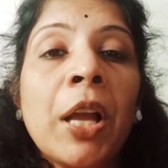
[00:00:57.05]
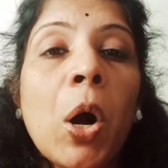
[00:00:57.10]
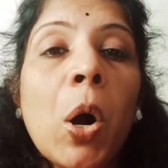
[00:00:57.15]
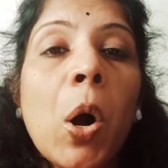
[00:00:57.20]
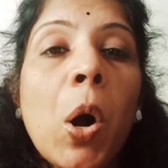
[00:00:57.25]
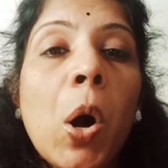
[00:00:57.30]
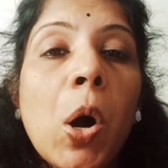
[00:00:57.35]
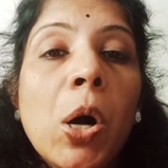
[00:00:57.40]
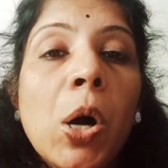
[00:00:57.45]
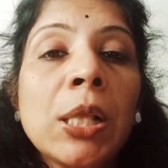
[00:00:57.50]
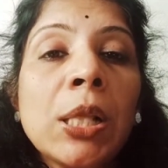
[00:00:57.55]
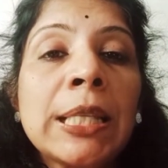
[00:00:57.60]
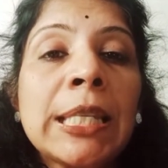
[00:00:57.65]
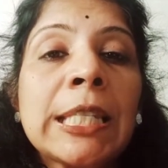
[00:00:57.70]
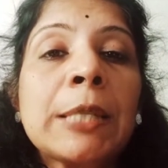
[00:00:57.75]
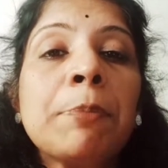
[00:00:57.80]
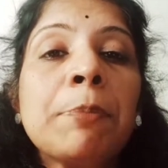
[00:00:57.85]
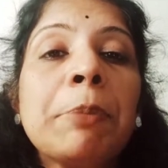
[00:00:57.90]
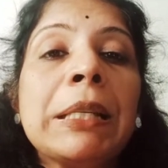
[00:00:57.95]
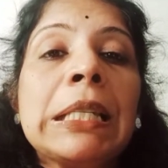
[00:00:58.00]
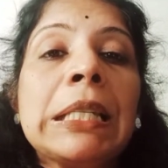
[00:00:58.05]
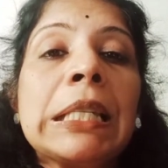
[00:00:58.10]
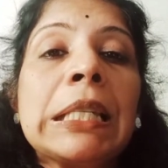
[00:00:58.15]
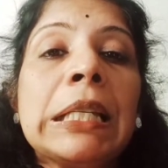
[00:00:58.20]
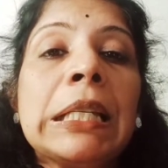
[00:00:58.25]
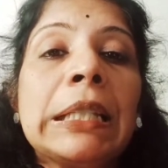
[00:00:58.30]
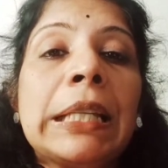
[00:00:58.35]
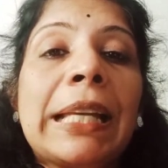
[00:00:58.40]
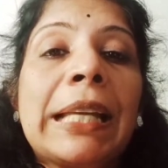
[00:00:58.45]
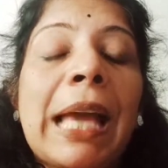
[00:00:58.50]
halls built
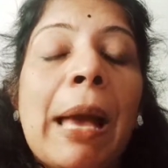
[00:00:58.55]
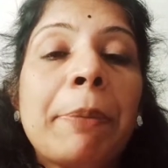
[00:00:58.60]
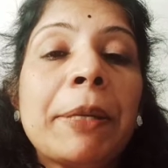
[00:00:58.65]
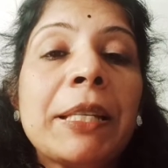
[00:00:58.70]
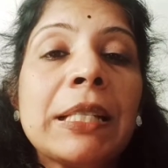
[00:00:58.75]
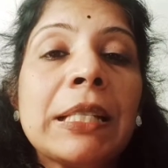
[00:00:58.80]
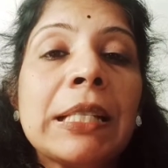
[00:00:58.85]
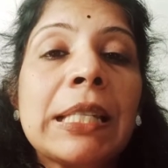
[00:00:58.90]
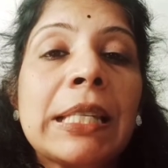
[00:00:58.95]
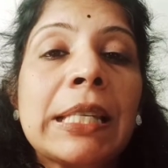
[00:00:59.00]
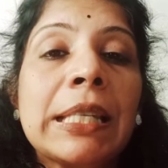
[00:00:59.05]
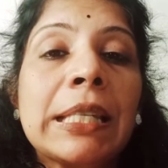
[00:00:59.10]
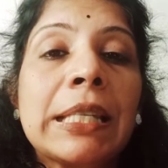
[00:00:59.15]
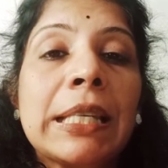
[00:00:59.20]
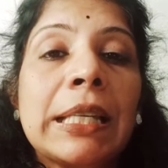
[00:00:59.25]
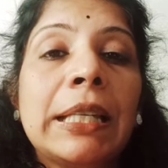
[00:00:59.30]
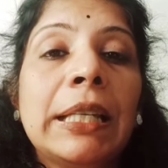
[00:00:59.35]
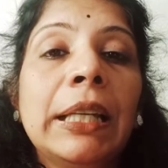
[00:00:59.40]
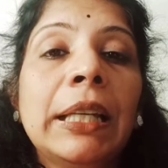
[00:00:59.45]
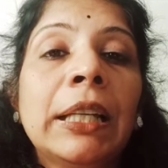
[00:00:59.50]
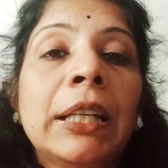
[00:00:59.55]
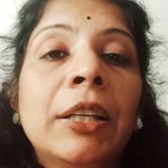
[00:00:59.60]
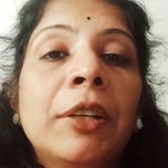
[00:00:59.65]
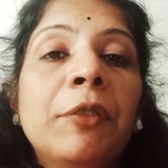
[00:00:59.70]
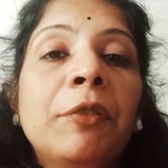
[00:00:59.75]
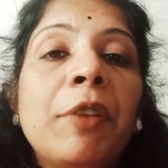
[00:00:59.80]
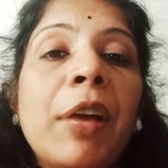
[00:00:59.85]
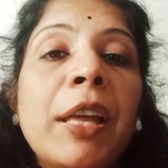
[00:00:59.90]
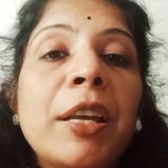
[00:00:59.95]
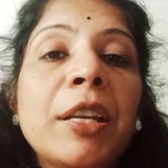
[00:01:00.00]
in the capital city
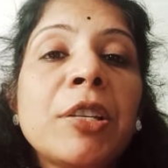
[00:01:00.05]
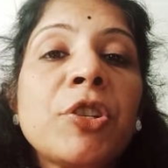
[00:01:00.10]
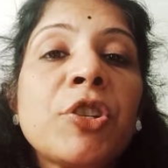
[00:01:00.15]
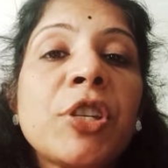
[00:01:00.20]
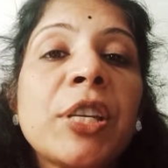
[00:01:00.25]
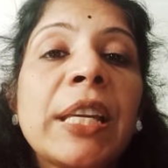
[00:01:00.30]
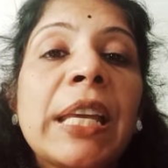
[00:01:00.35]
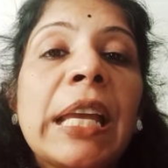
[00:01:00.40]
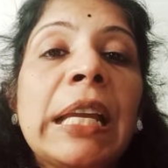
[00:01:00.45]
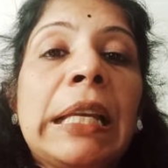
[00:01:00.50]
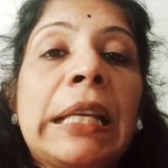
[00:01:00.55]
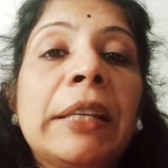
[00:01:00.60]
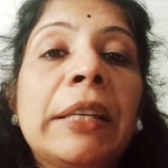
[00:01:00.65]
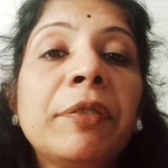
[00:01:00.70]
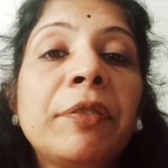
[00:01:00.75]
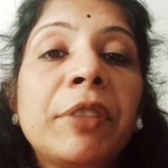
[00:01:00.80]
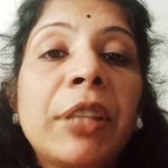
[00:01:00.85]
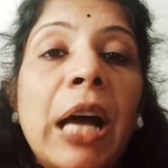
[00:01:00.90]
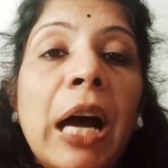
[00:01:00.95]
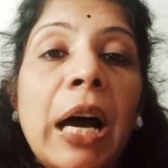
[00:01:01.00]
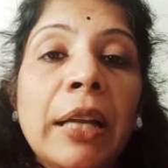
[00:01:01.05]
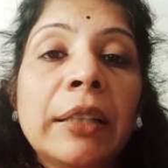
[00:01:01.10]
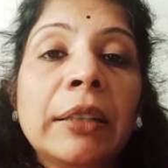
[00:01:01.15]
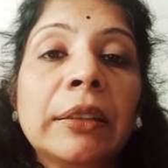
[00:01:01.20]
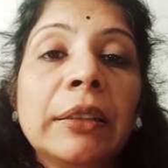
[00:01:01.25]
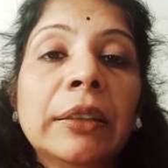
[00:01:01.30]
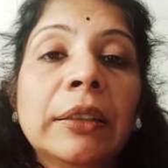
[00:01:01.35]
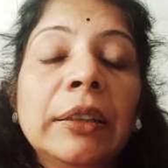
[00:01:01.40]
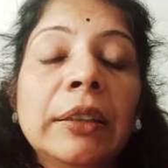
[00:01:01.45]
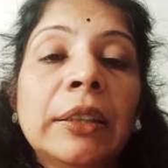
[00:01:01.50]
wherein she can give
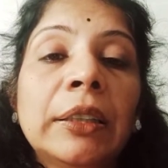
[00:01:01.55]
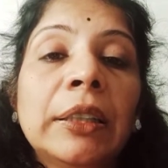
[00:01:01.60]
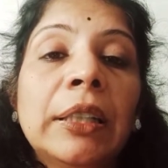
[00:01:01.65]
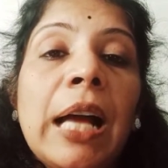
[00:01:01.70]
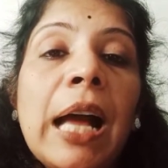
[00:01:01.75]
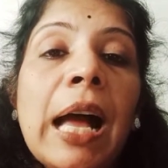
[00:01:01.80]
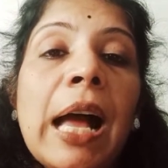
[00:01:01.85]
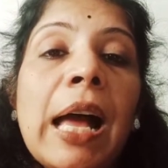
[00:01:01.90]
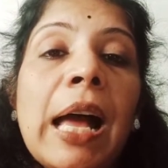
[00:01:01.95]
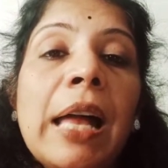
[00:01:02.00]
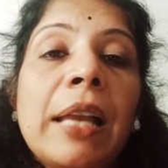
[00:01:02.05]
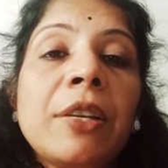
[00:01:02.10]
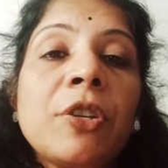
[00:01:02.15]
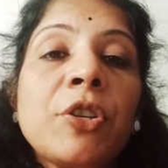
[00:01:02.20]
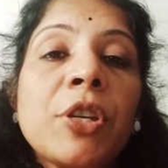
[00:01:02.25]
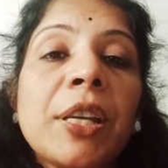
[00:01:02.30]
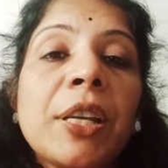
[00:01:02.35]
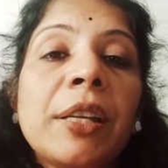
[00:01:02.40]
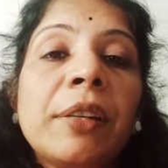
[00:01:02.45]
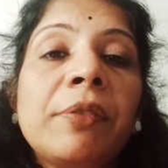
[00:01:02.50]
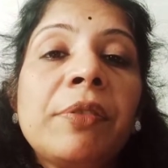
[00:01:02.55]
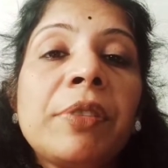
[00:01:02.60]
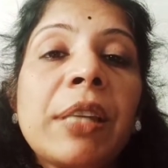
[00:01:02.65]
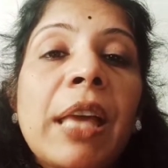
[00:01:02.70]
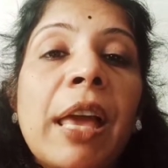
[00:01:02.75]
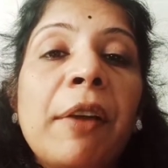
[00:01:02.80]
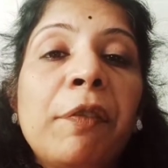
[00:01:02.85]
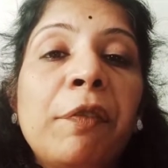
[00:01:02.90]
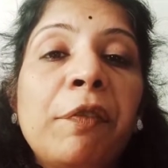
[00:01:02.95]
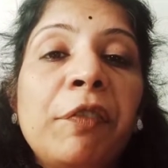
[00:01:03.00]
dana and she gives
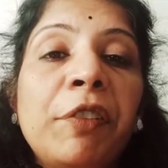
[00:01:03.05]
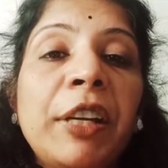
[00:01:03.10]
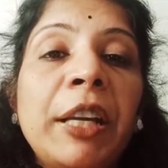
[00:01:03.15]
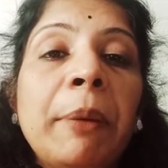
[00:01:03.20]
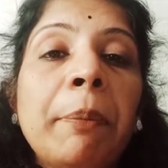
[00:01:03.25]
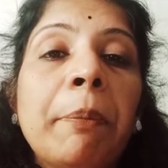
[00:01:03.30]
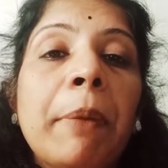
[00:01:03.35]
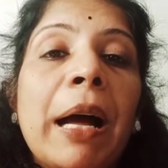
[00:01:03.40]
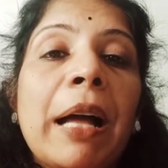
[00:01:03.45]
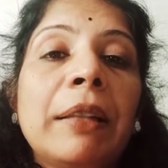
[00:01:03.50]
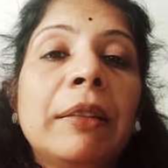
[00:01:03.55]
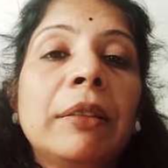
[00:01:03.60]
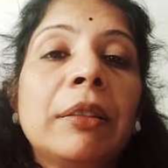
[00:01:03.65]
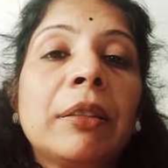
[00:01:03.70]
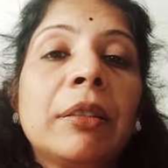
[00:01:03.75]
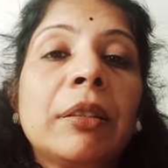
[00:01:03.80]
every month